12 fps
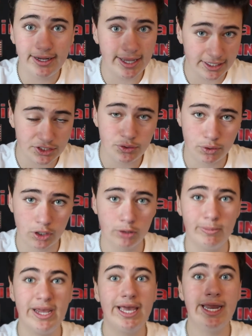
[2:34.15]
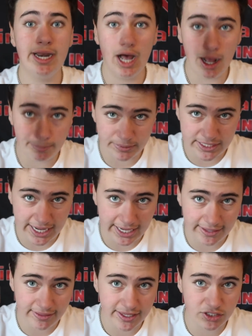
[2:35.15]
Yes, you heard me, an
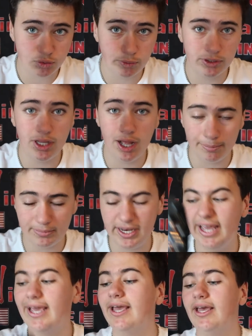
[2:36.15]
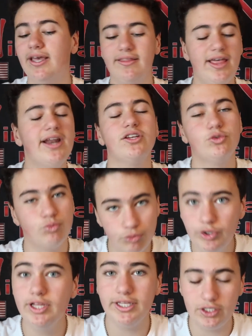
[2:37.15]
update. This will update. That is
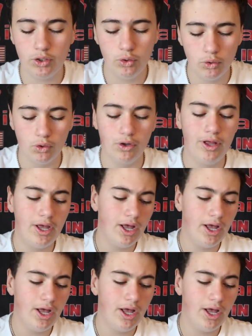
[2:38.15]
really cool.